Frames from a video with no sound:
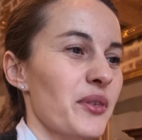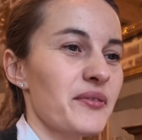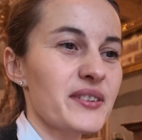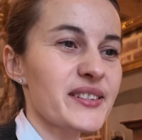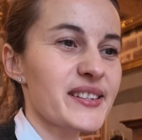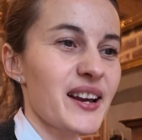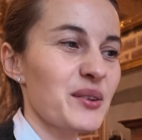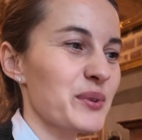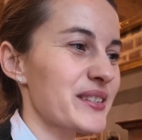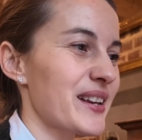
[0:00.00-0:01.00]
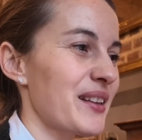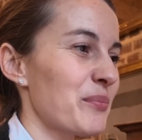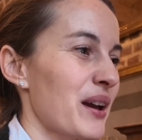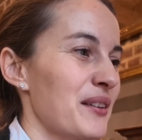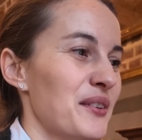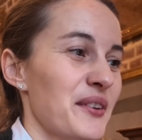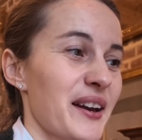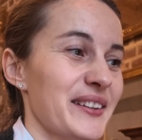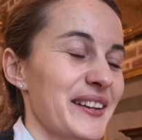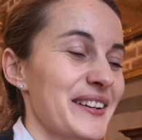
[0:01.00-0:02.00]
the first design was done by
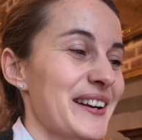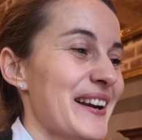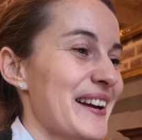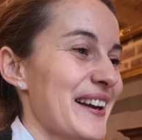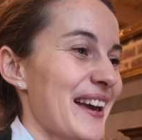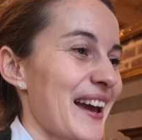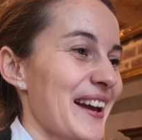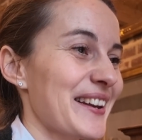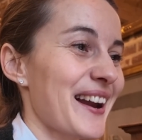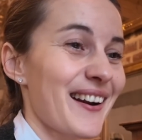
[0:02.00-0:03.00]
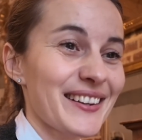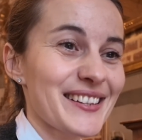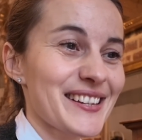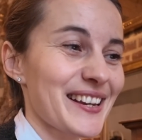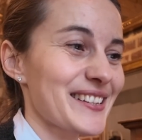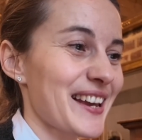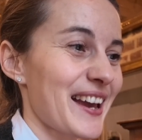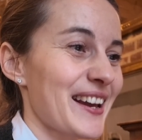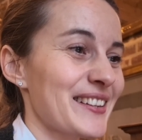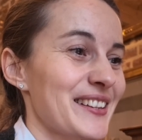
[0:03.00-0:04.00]
Viviana, an architect
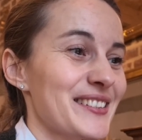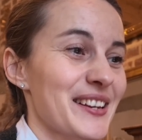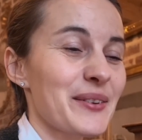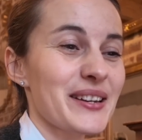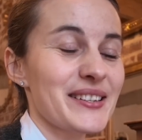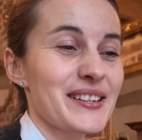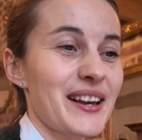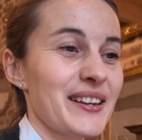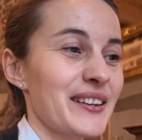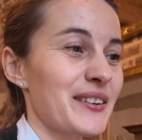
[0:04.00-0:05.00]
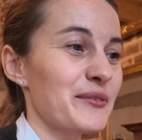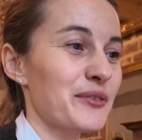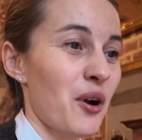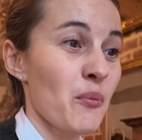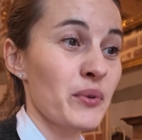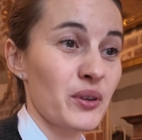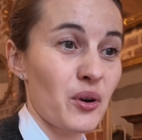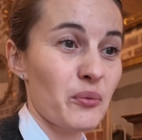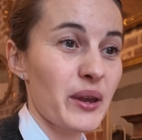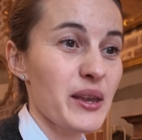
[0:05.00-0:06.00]
and interior designer from
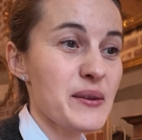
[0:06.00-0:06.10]
Norway.